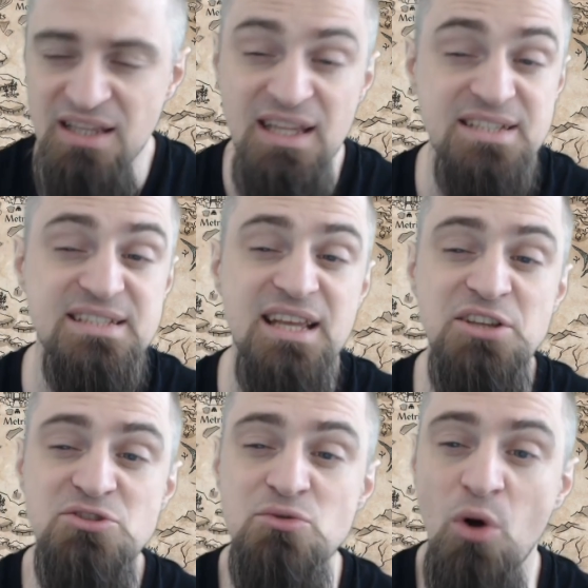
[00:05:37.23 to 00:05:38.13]
Let's
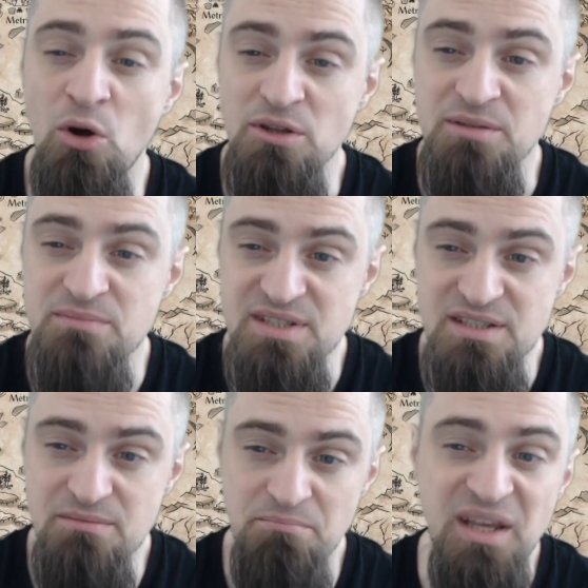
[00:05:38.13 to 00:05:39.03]
say two
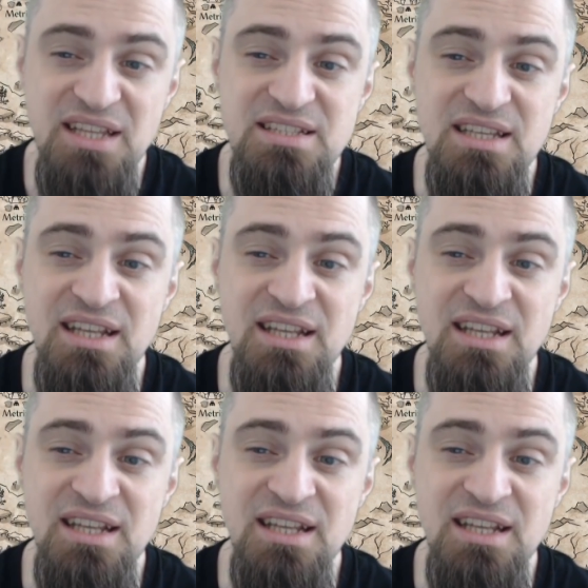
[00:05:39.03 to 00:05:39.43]
Oldens meet